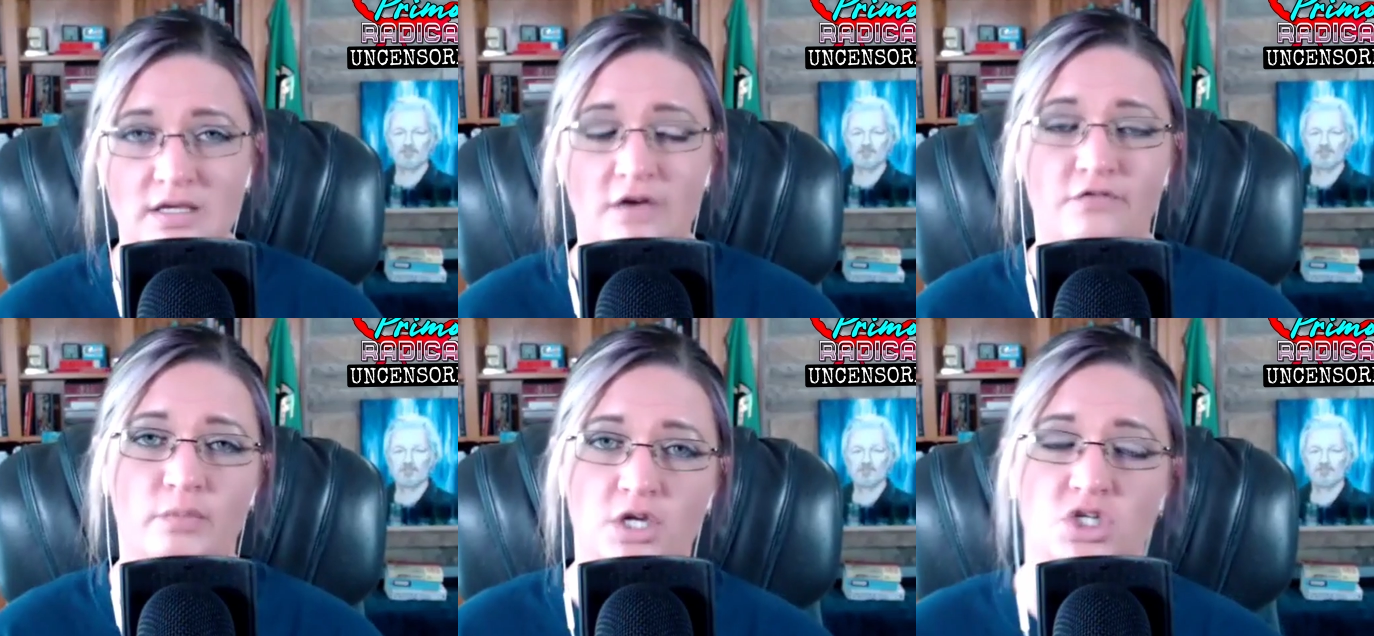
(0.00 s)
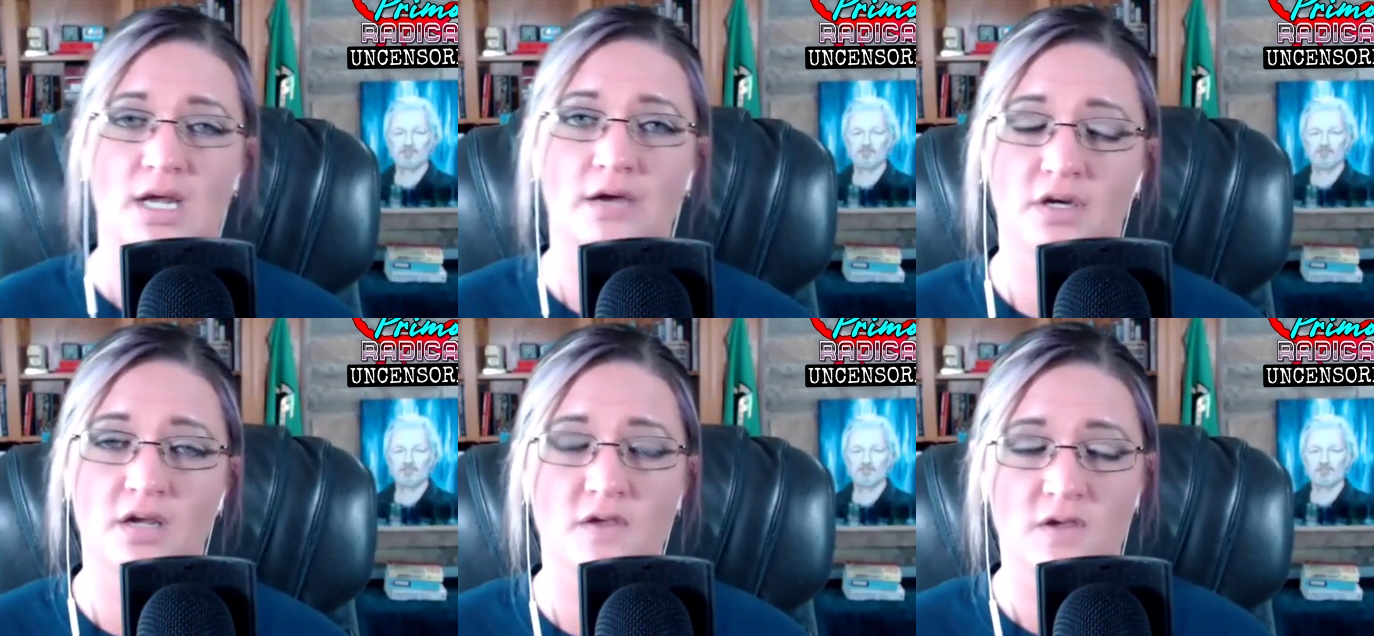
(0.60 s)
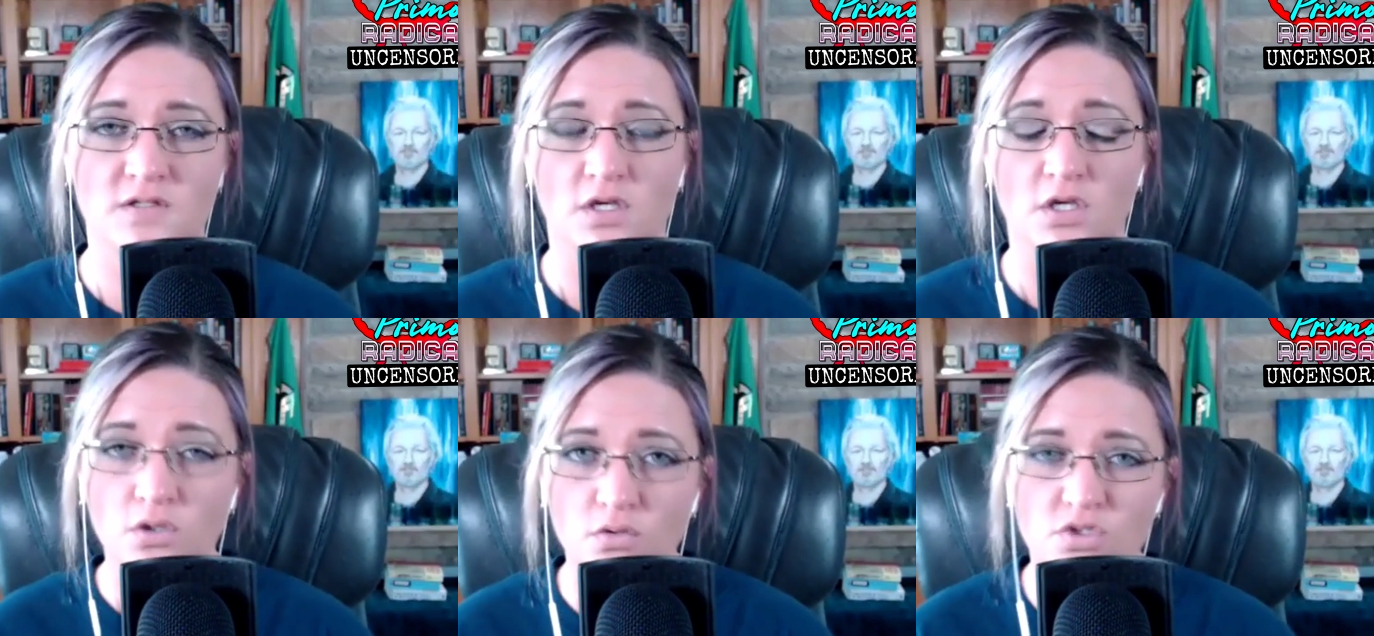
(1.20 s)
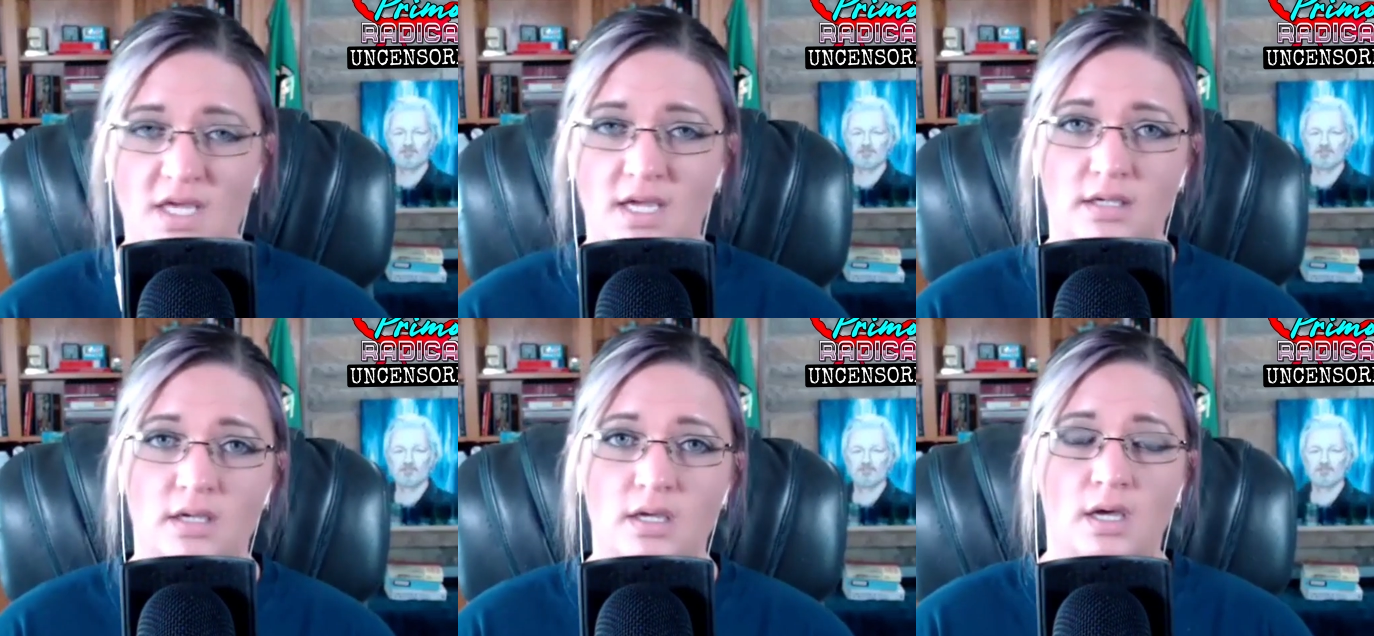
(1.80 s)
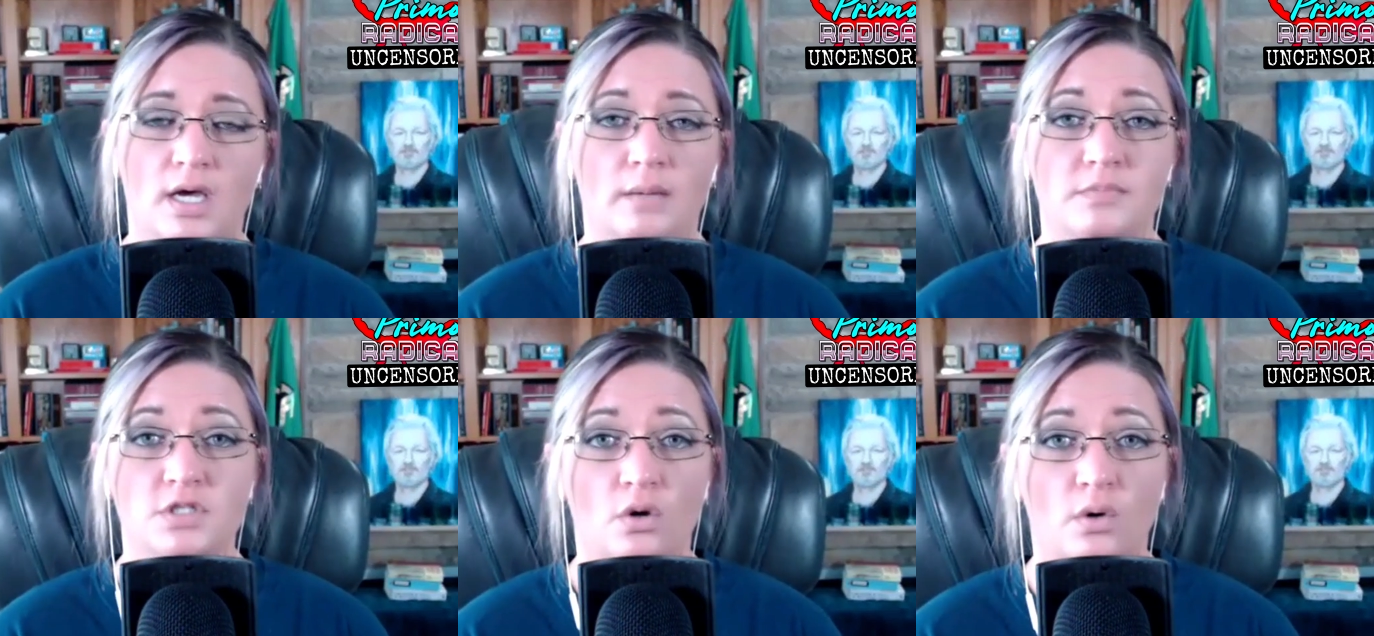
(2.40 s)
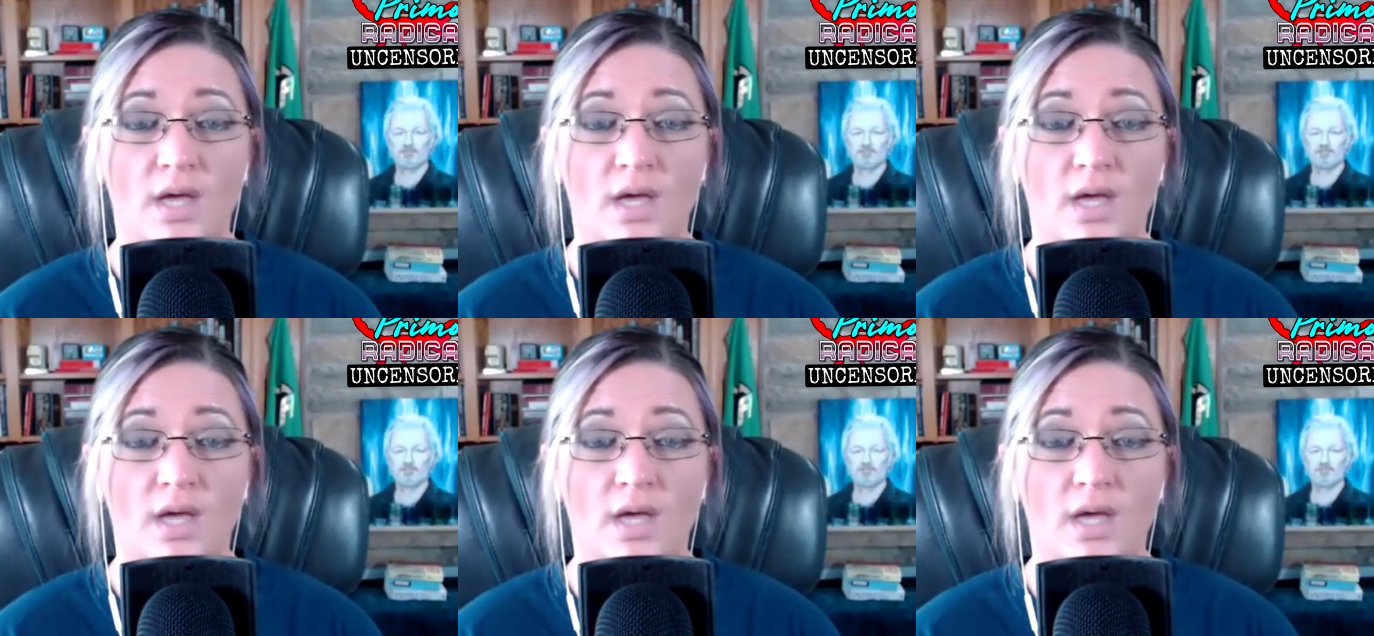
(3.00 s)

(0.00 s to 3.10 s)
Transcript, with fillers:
Speaker 1: the information out there, I think is a huge thing. So,